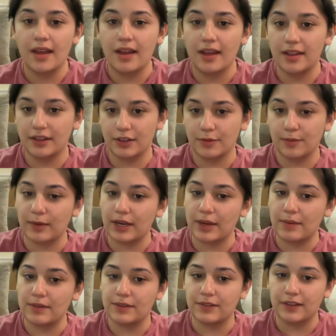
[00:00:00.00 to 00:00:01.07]
Hello, my name
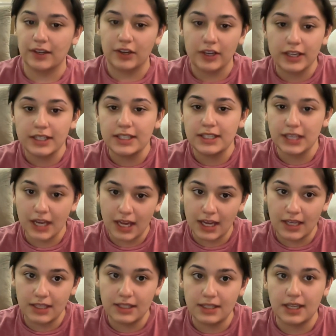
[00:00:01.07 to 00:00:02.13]
is Valeria
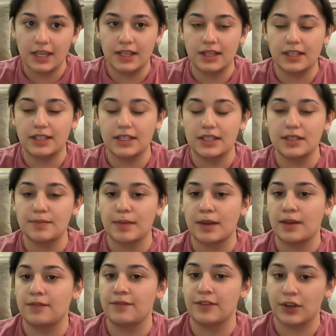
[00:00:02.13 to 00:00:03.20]
Diaz, and this is
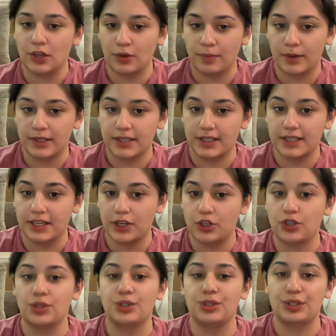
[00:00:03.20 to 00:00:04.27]
my video
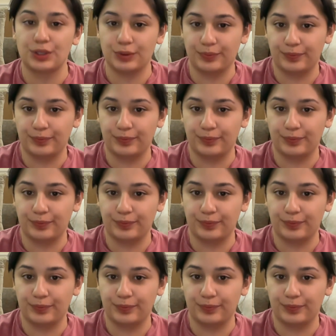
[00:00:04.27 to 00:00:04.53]
presentation too.